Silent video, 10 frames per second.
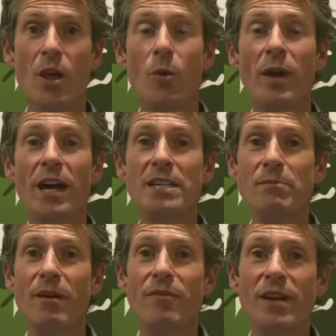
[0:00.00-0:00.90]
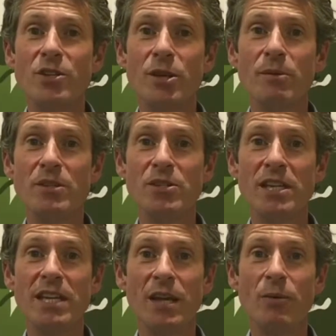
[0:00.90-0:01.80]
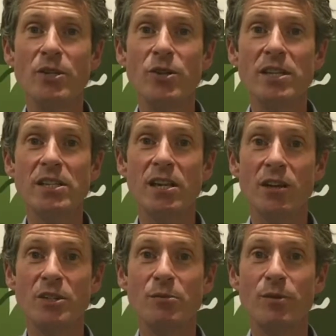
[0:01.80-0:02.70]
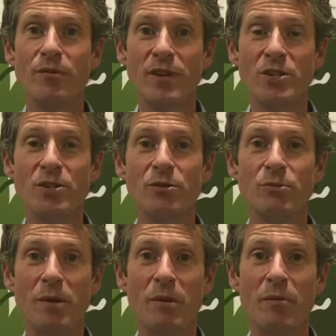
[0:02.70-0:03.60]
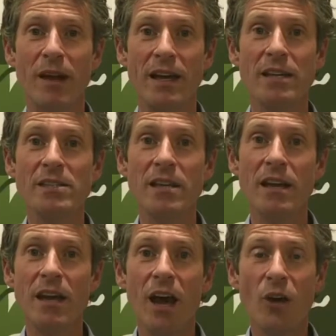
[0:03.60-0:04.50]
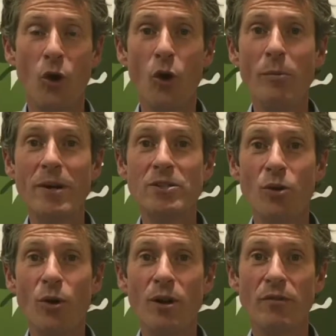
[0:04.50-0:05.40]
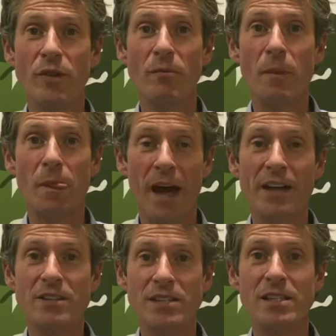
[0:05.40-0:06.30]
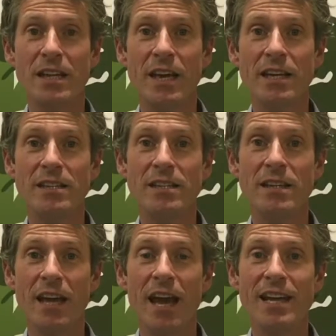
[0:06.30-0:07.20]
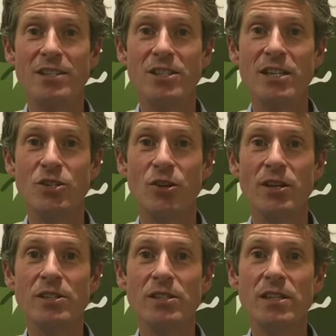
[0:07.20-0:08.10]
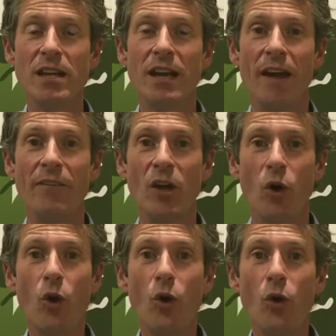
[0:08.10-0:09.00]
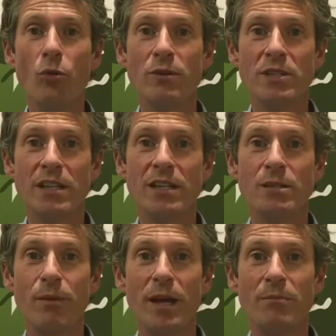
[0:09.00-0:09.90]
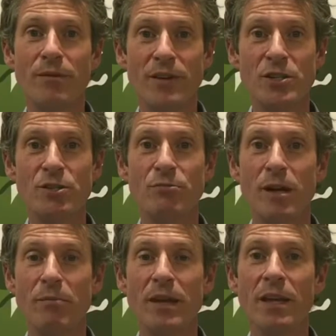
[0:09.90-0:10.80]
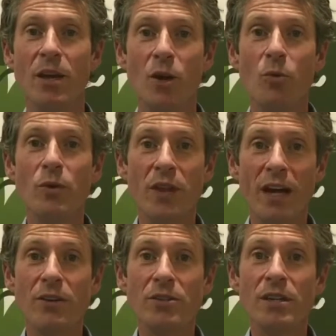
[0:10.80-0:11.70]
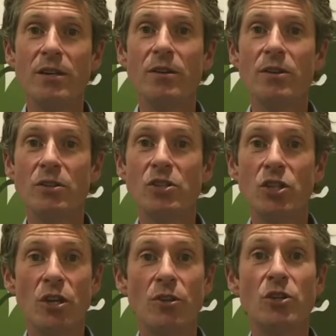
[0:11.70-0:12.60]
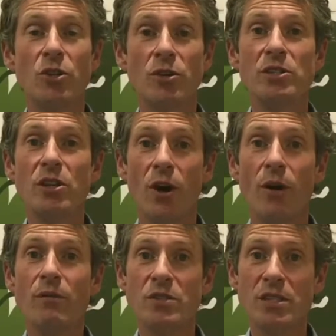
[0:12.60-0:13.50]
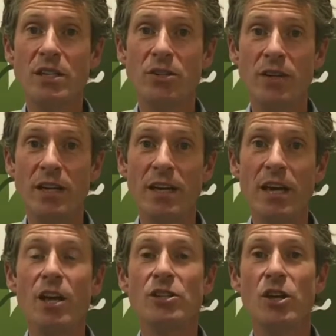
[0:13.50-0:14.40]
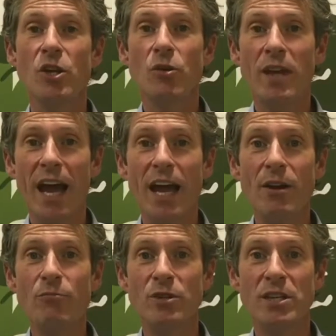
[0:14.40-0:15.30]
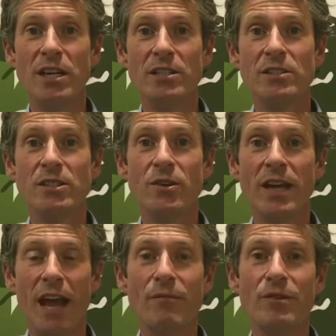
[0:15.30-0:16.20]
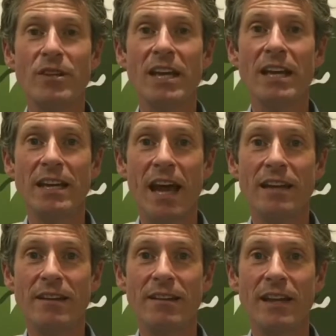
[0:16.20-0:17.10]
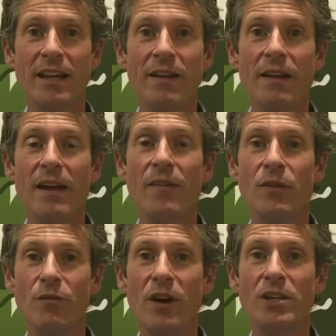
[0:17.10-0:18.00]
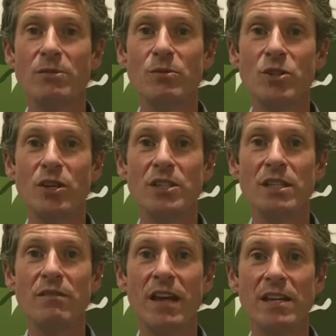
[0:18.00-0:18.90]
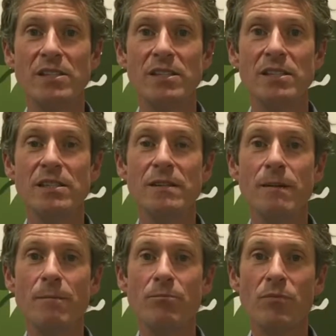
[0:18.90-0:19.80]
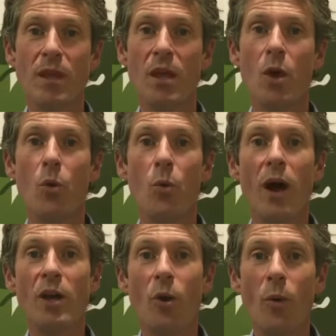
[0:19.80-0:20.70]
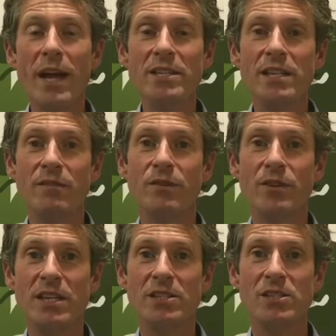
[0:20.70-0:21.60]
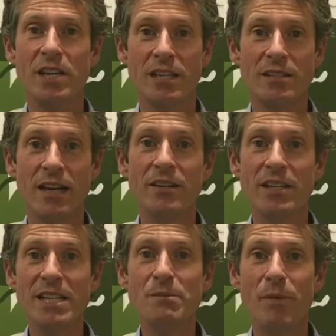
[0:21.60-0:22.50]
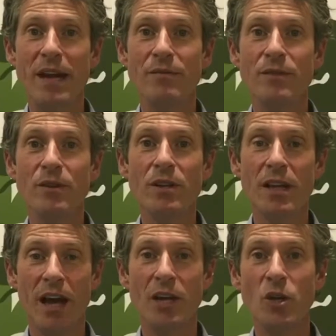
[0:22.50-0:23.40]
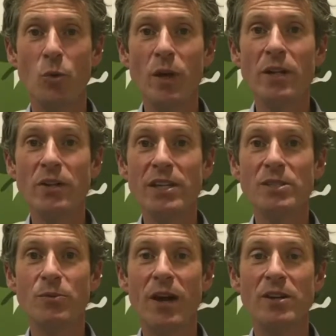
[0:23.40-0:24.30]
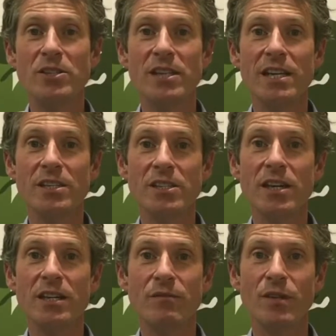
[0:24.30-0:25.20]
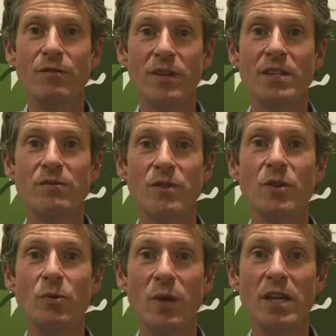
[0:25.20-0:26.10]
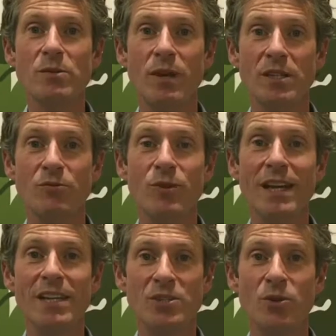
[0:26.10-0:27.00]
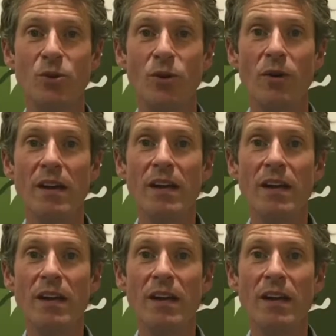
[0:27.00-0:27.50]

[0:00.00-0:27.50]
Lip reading: When I did my fellowship in Sydney, we treated a lot of professional rugby players, and almost all of them had dislocated AC joints, and they all returned to playing professional rugby without the choice of surgery. So you can return to doing everything and anything in the vast majority of cases. While you're waiting for things to settle down, it is painful and you will need to wear a sling, certainly for the first few weeks while it's really sore.